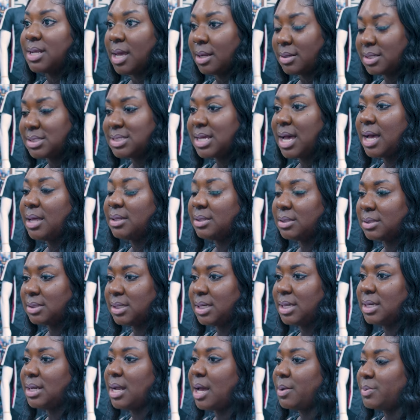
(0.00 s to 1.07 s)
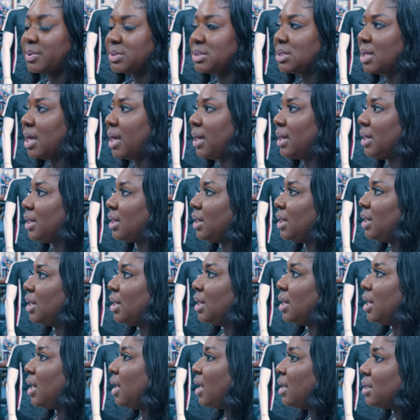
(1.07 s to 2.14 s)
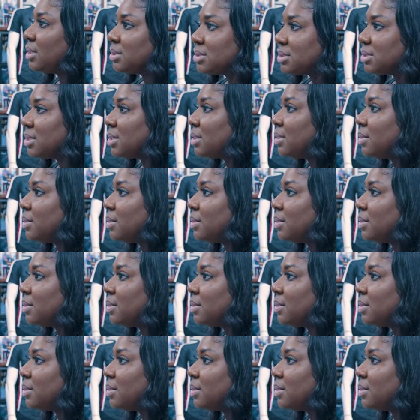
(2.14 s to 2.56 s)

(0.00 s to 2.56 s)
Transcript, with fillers: down to Tyler, and I was like, I need to